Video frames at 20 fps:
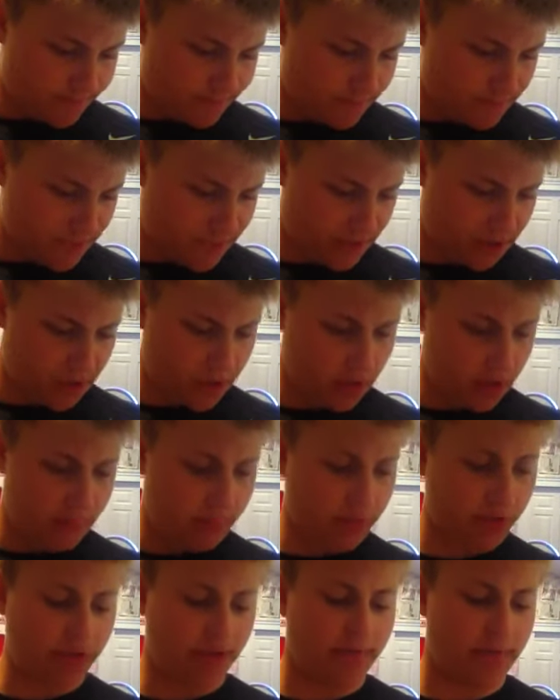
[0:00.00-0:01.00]
it's
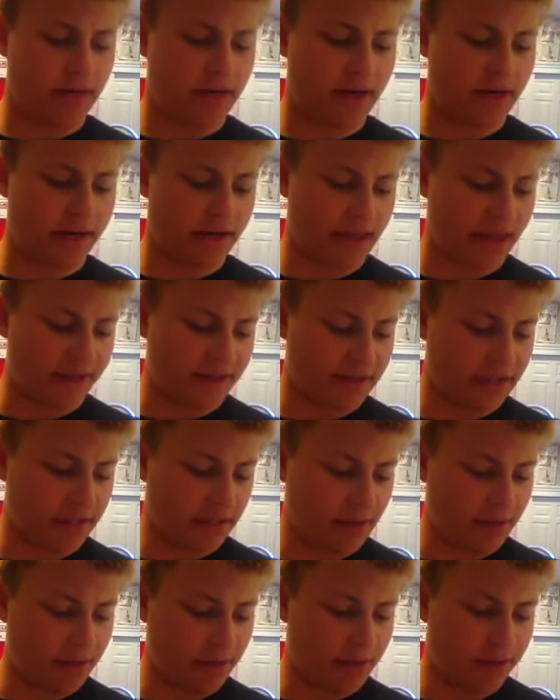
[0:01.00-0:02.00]
completely made out of calfskin
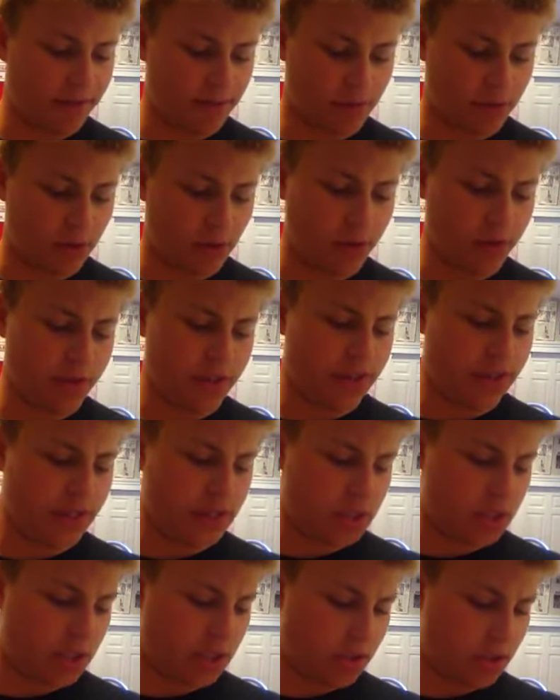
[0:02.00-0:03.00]
leather, and there's gold
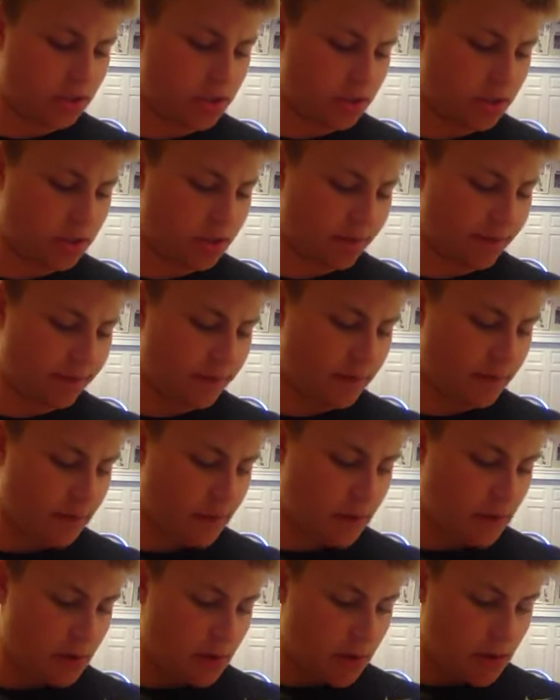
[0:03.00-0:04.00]
stitching and stuff.
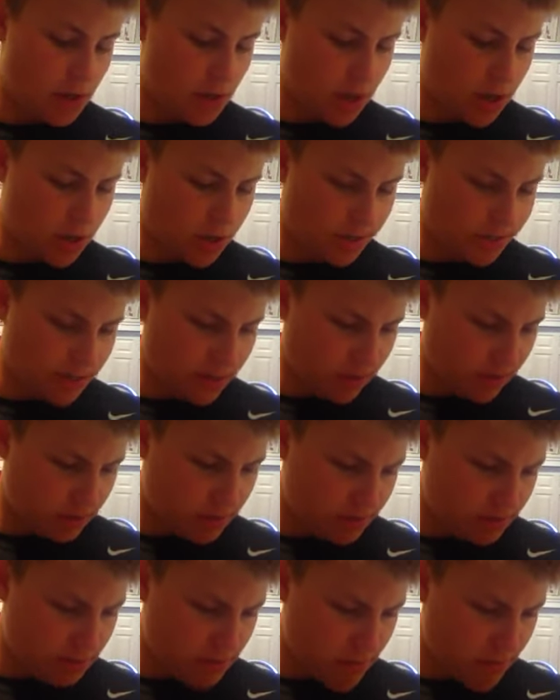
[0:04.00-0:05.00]
They
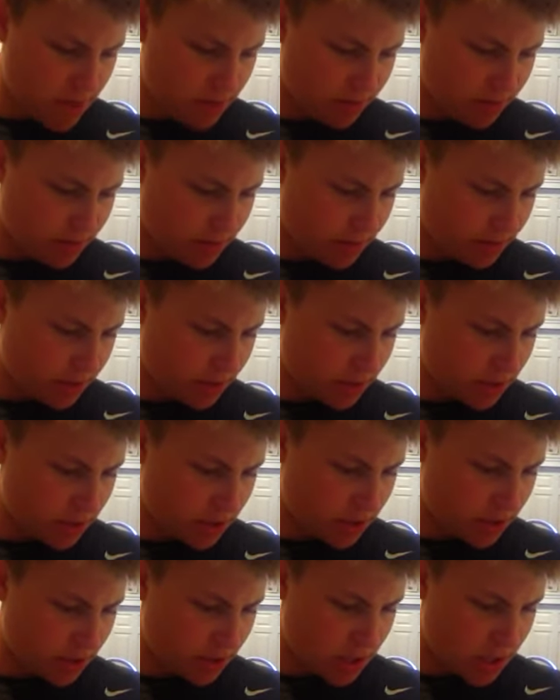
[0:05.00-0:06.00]
only made how many? Where does
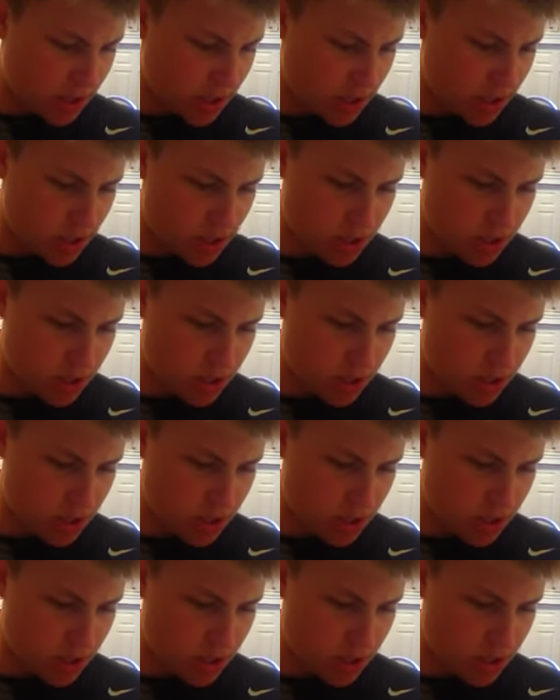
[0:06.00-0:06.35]
it say?